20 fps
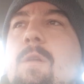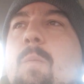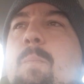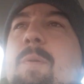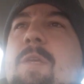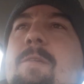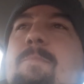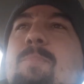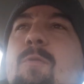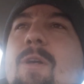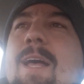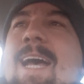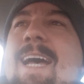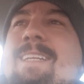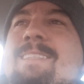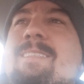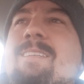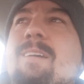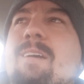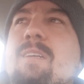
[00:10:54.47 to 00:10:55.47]
People
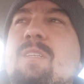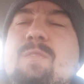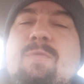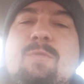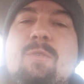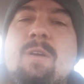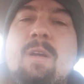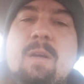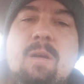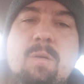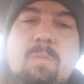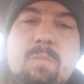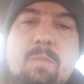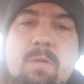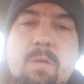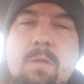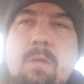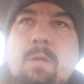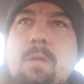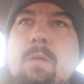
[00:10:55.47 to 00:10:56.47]
ask us for help.
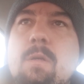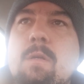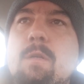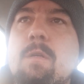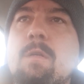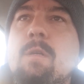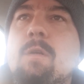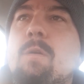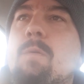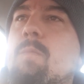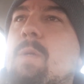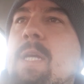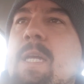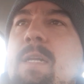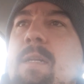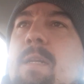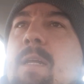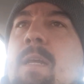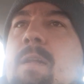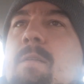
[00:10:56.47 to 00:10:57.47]

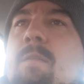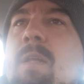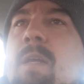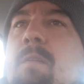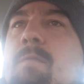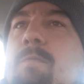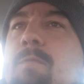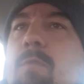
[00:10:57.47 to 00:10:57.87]
And